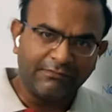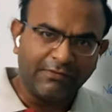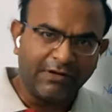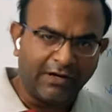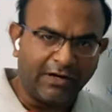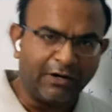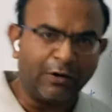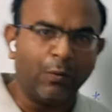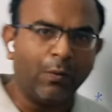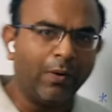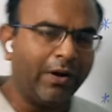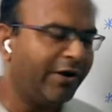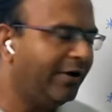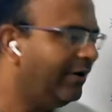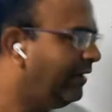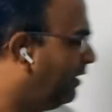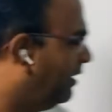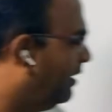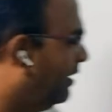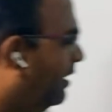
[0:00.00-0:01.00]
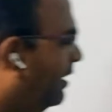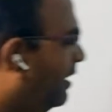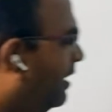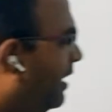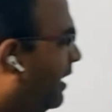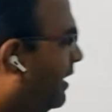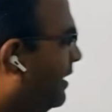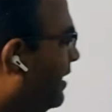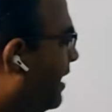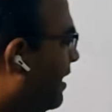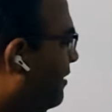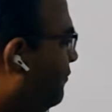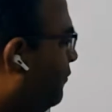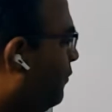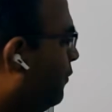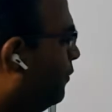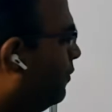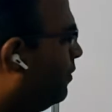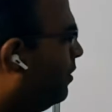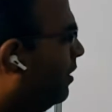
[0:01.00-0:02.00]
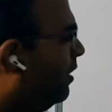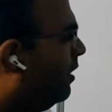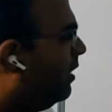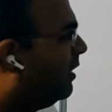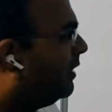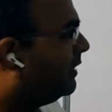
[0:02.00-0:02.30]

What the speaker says: required, and therefore